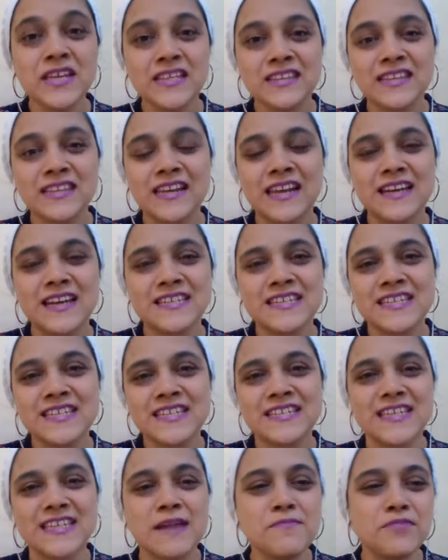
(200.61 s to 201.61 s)
The classic
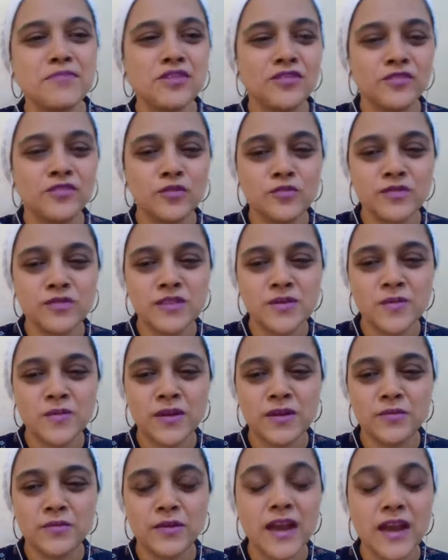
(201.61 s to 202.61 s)
example of losing
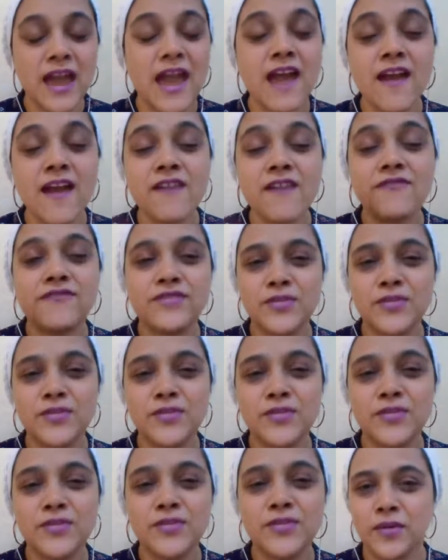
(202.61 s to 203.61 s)
weight, where
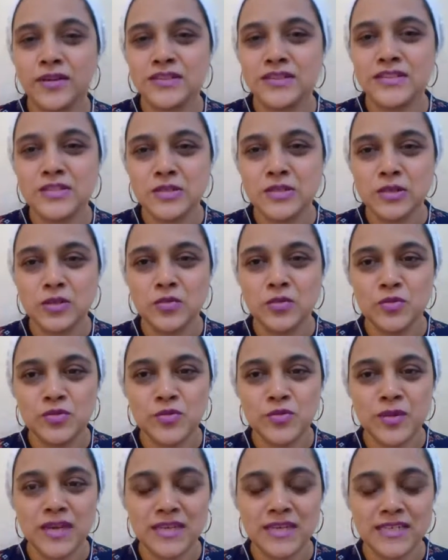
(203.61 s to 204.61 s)
everyone wants to
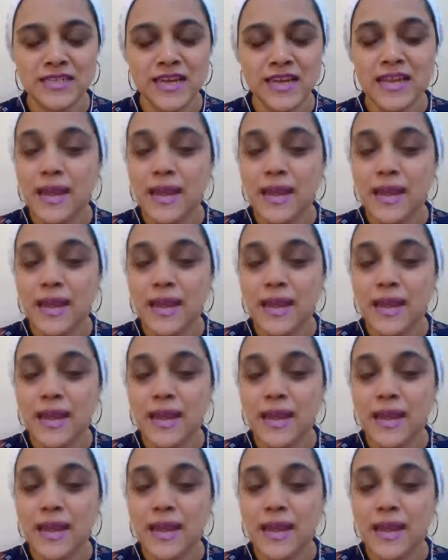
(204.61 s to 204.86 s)
lose weight,